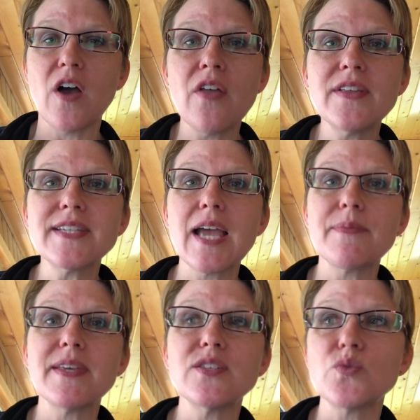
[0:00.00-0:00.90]
all the
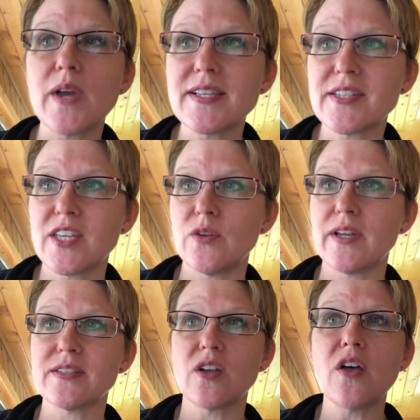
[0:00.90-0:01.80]
time He's rescued
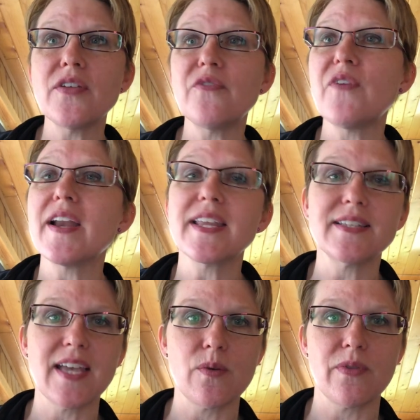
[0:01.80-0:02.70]
us, all the fun
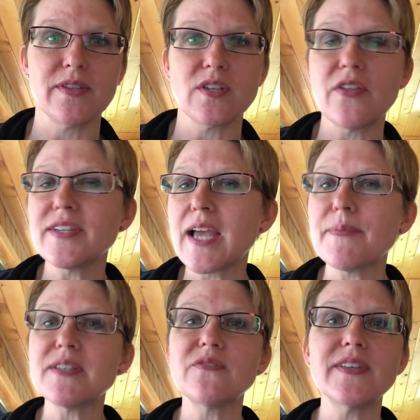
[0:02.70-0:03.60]
He's had with us, all the
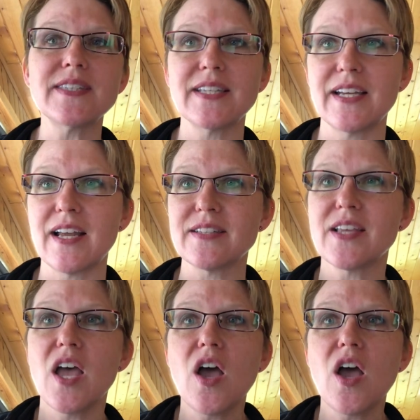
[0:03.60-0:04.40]
time He's visited us,